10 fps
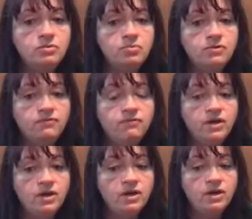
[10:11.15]

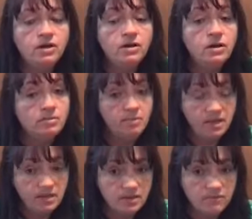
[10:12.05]
prefer
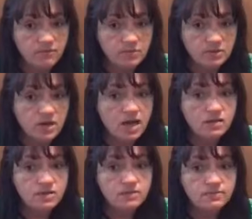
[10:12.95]
making them from
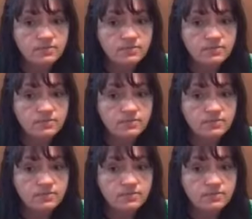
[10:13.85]
scratch?